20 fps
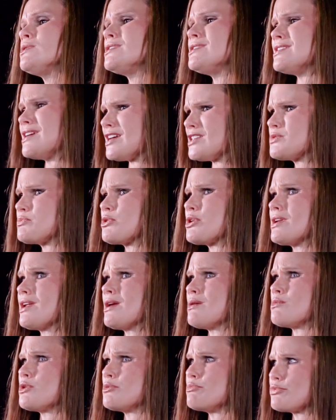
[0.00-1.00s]
we're desperate
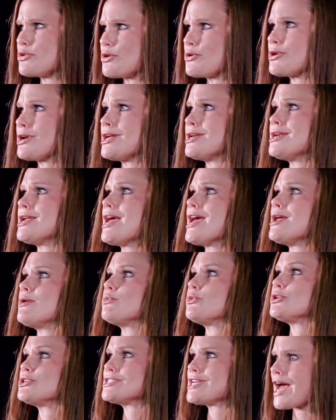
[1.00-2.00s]
and we're broken
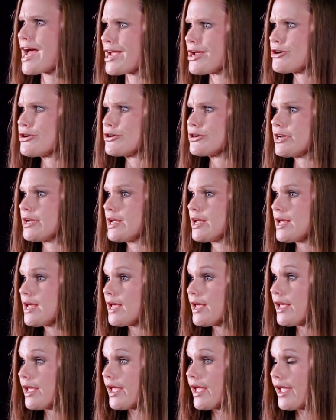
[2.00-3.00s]
and we're tired
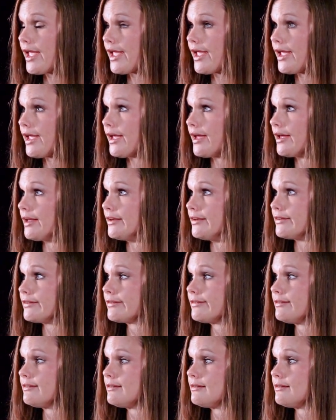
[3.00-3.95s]
and